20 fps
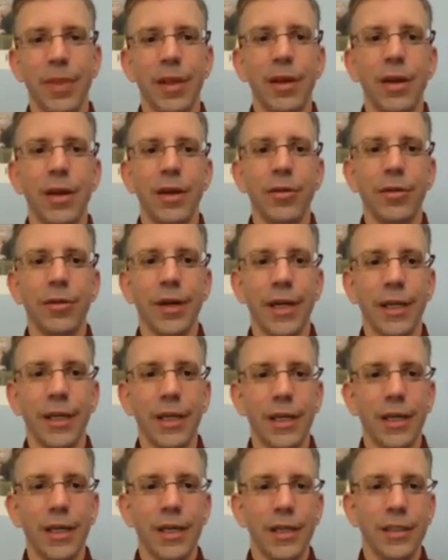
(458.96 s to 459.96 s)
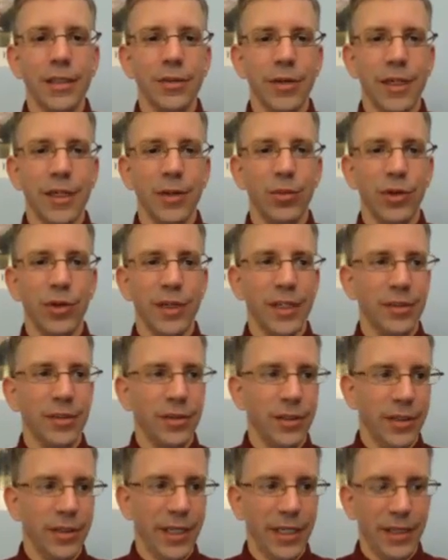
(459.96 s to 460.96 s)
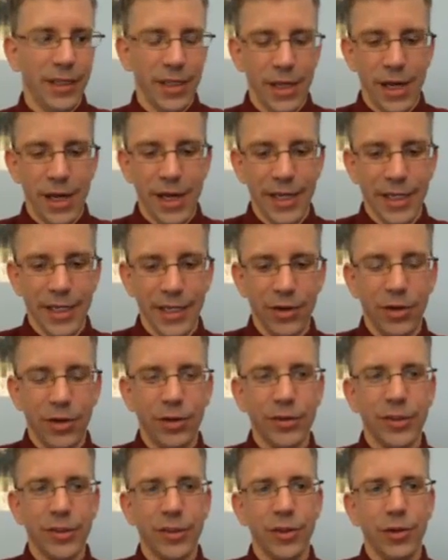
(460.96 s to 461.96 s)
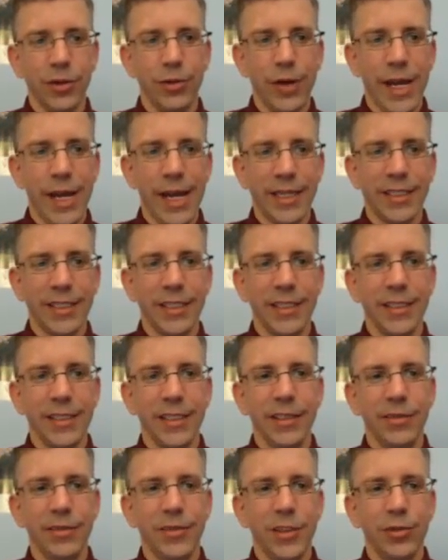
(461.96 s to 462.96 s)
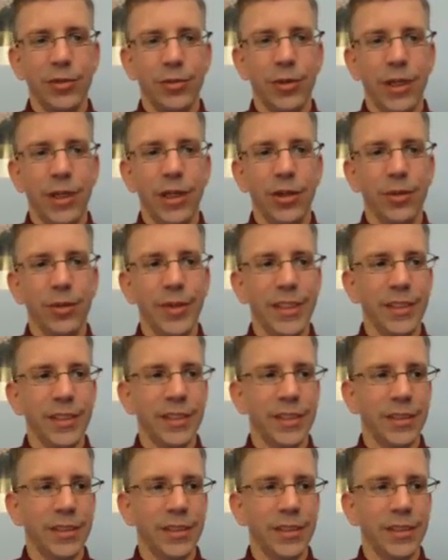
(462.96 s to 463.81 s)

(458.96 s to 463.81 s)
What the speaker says: Okay, so I can print out the length. I can also access individual elements.